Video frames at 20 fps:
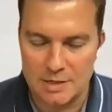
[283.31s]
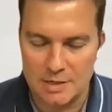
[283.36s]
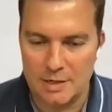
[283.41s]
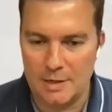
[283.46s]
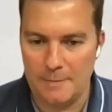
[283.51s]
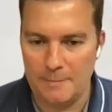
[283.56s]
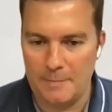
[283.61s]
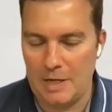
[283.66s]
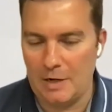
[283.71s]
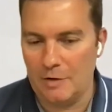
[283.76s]

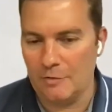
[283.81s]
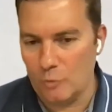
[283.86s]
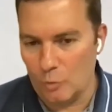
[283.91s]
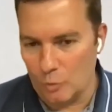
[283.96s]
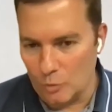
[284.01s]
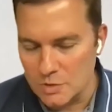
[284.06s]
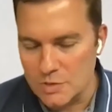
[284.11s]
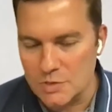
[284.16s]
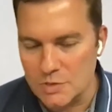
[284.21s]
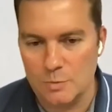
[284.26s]
And of
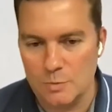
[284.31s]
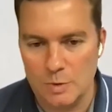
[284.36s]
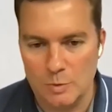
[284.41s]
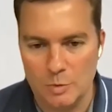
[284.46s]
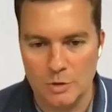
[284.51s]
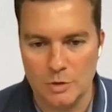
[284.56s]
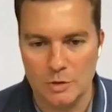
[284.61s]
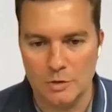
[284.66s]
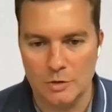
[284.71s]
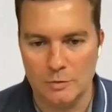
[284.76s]
course, we
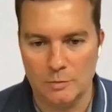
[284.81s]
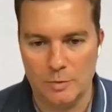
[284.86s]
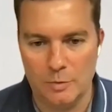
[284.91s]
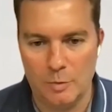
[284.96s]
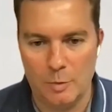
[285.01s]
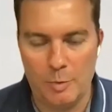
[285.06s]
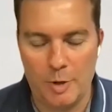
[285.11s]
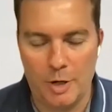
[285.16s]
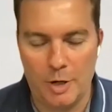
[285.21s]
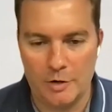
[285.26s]

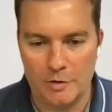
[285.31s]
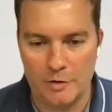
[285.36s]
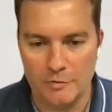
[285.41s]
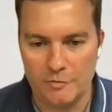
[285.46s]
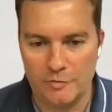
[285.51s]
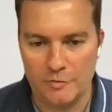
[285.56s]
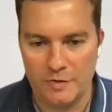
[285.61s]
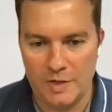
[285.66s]
were part of